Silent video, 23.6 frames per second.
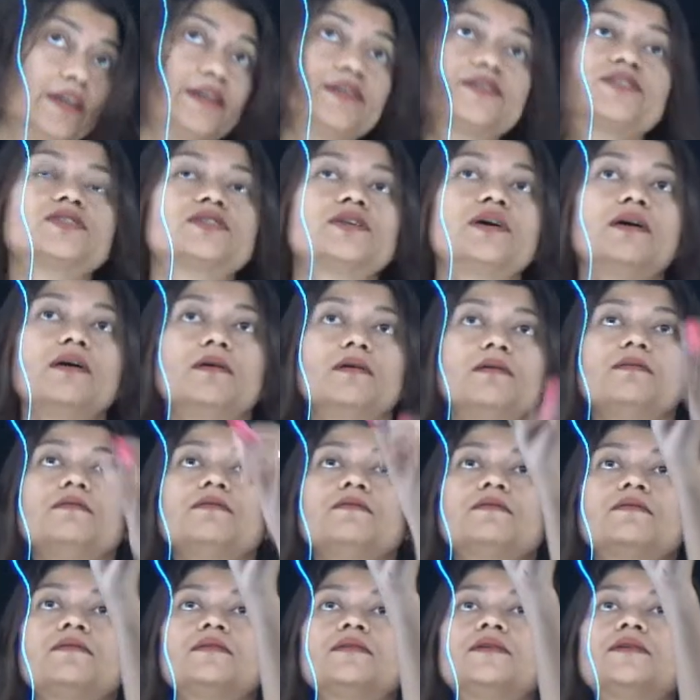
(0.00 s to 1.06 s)
so
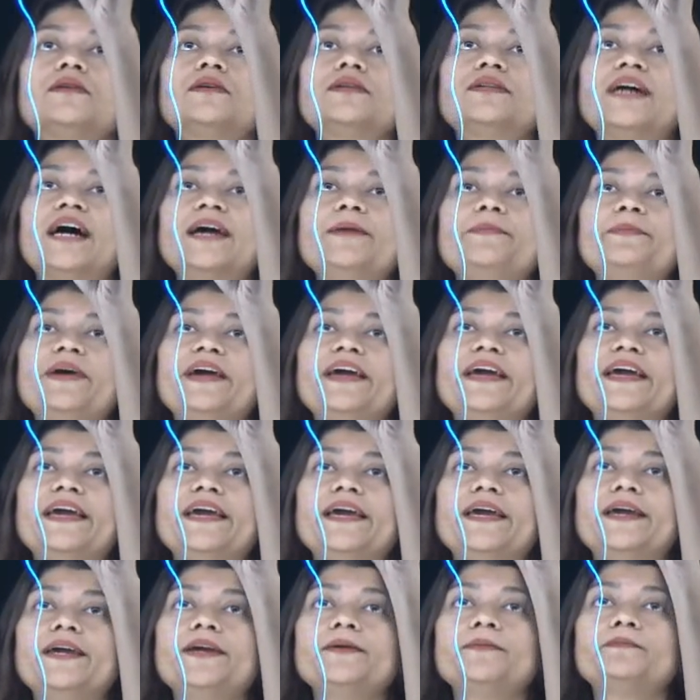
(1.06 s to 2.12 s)
type
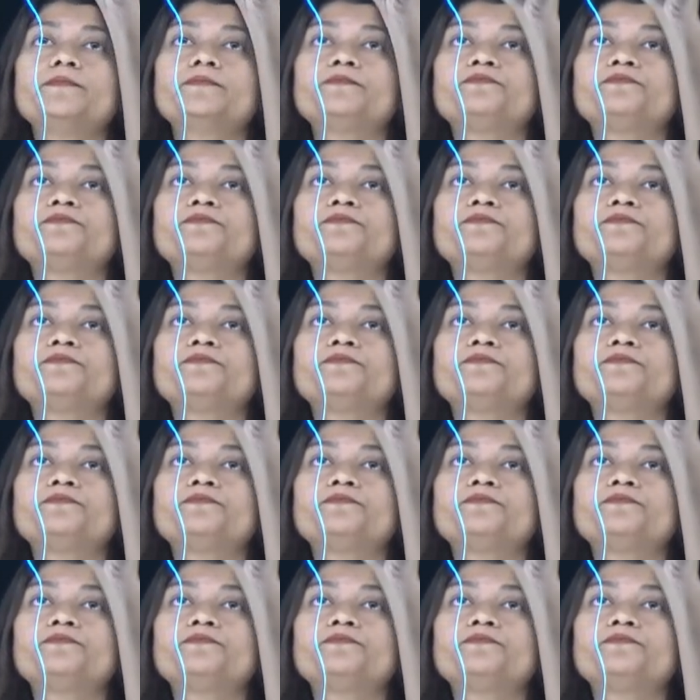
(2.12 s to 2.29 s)
A.